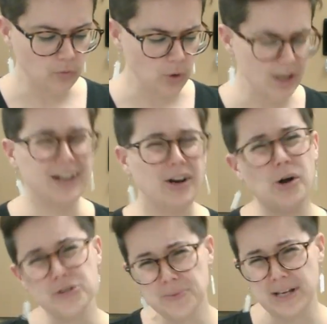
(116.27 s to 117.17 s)
It
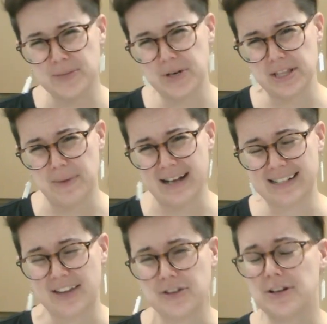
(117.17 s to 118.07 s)
also makes putting the bag
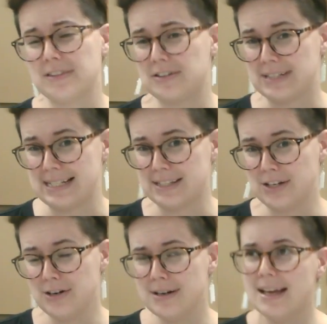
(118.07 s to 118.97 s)
together a little
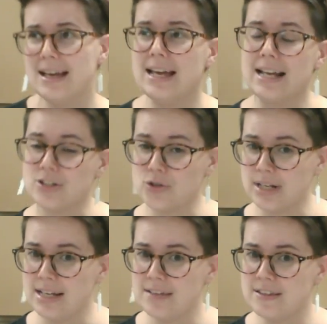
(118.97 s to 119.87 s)
easier. It's
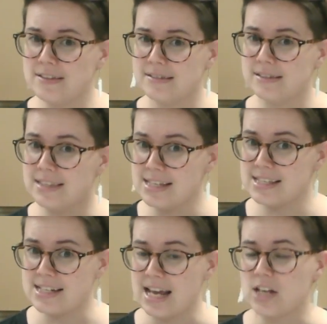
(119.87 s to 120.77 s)
tricky in this
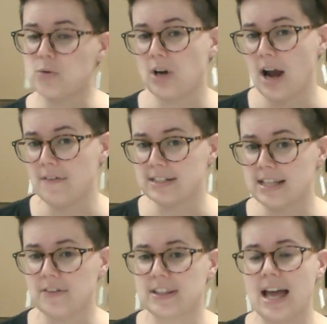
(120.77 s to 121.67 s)
stage where you're having to lay
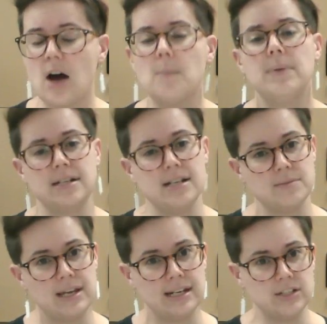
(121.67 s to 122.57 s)
everything out, but it does
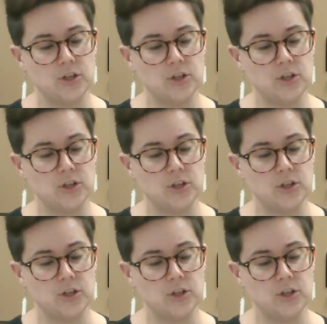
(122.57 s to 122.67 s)
make it easier